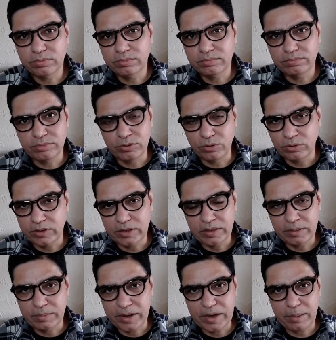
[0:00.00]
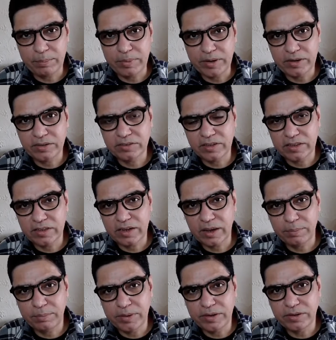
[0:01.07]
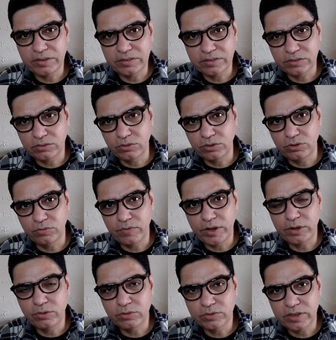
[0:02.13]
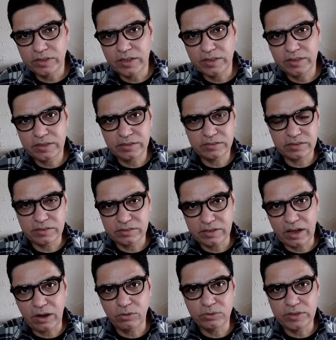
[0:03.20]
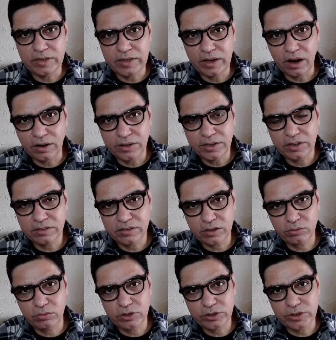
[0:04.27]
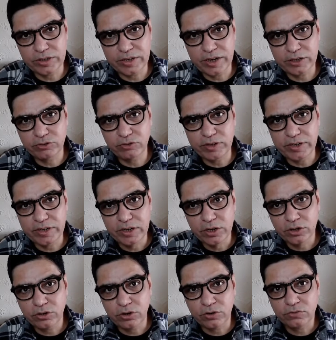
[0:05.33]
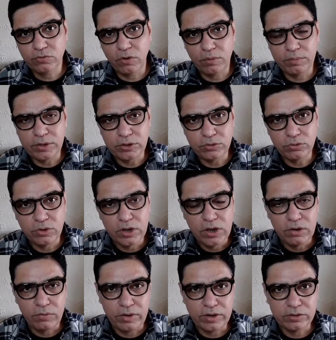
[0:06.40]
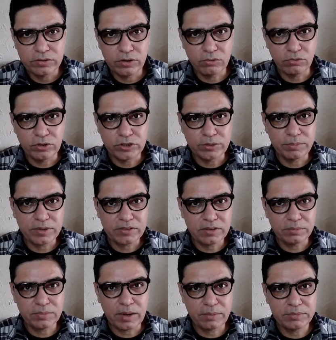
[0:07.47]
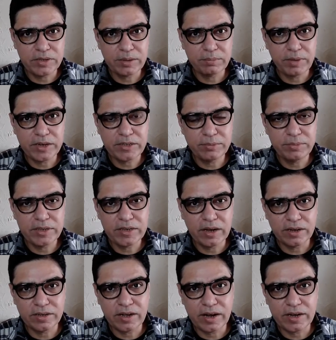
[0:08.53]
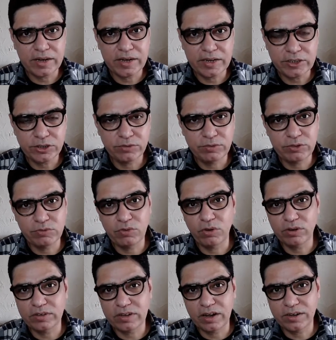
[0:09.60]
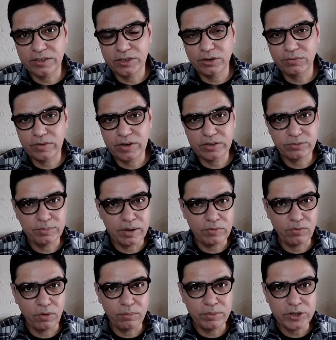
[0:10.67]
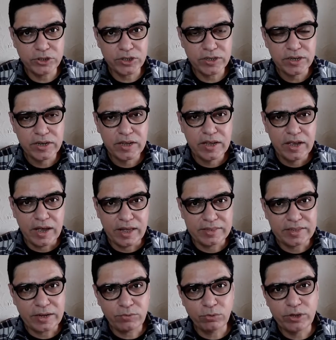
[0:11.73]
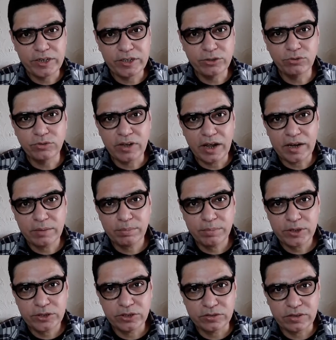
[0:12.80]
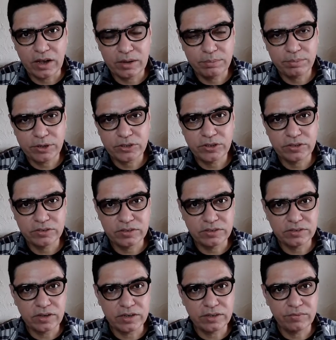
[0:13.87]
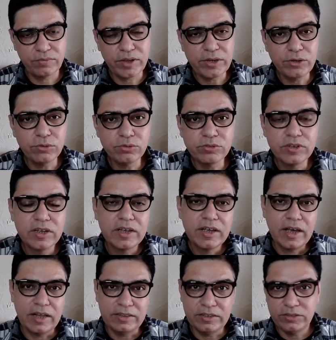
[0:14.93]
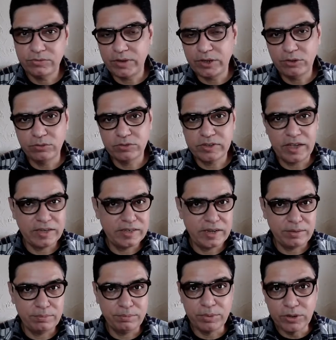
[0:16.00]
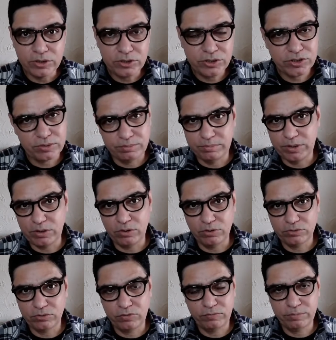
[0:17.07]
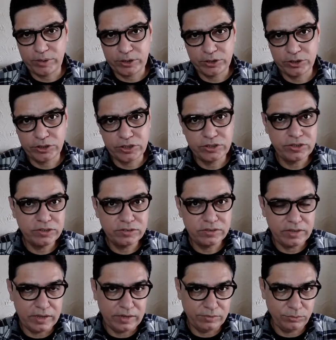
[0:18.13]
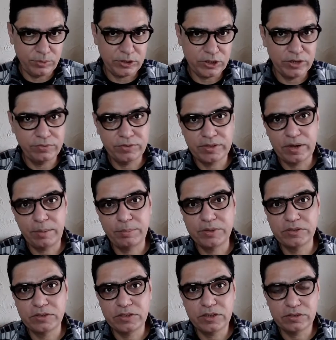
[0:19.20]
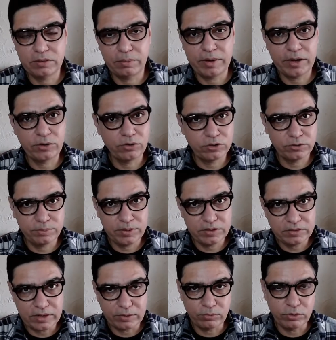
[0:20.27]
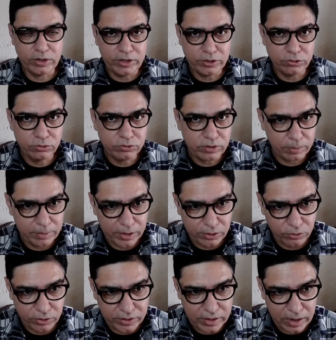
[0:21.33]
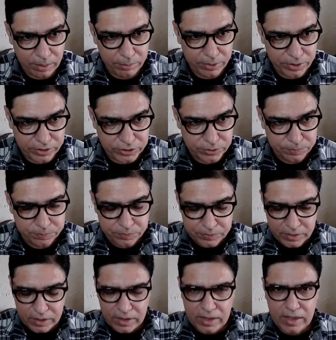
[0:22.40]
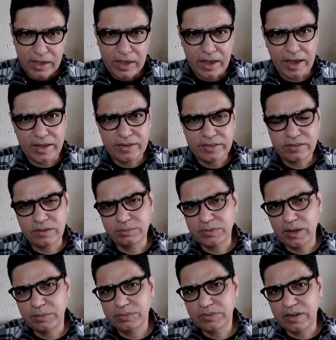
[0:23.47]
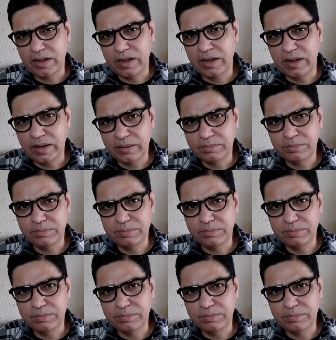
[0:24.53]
you know, they make capillaries, and the capillaries go into venules, and then this is how the arterial circulation gradually transform into venous circulation. But sometimes there might be a direct connection, which we call the arteriovenous malformation, and that would lead to direct pressures, high pressures inside the venules, and these venules can then burst because of pressure changes, and especially if it happens in the subarachnoid space, that would lead to subarachnoid hemorrhage. And sometimes benign